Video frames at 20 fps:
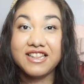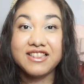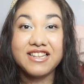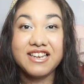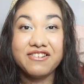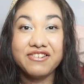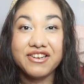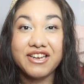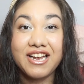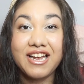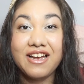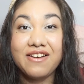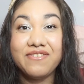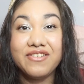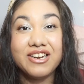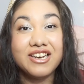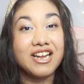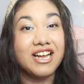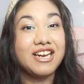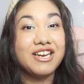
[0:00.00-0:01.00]
And there you have
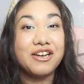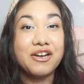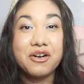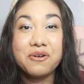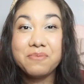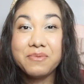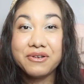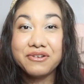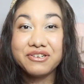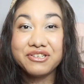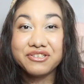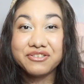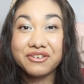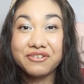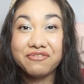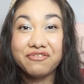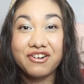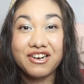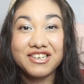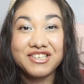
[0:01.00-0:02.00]
it. I hope you
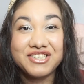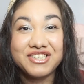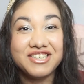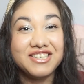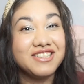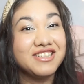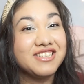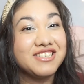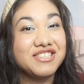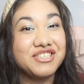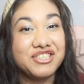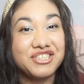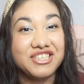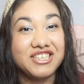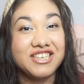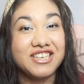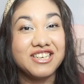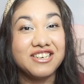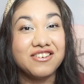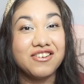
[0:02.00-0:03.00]
enjoyed watching this
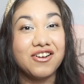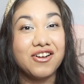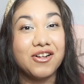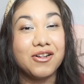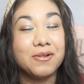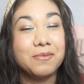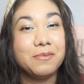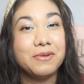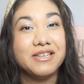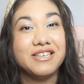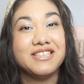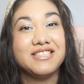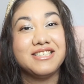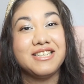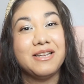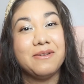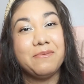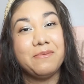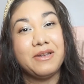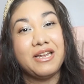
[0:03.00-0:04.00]
Shein haul. Please
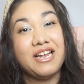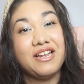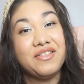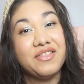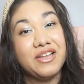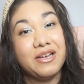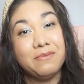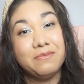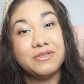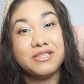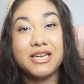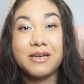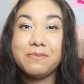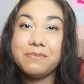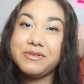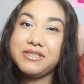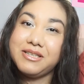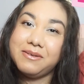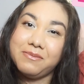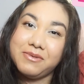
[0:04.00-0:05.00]
give me a thumbs
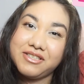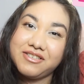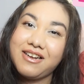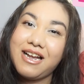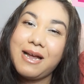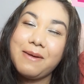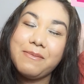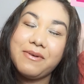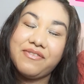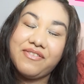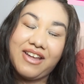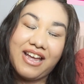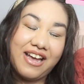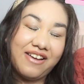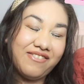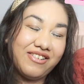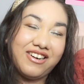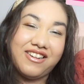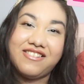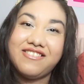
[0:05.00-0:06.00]
up, subscribe if you
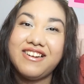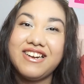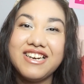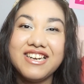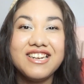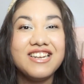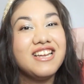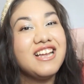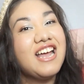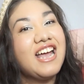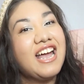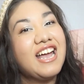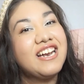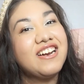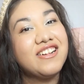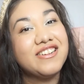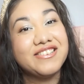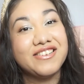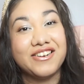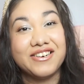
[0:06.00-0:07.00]
haven't already, and
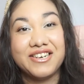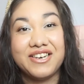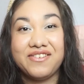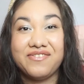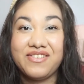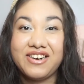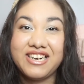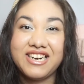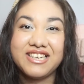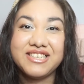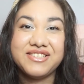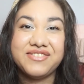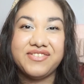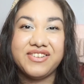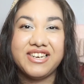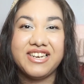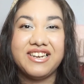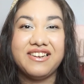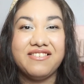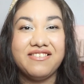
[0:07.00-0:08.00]
I'll talk to you in my next
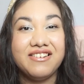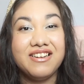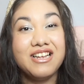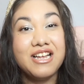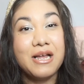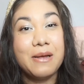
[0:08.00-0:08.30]
video.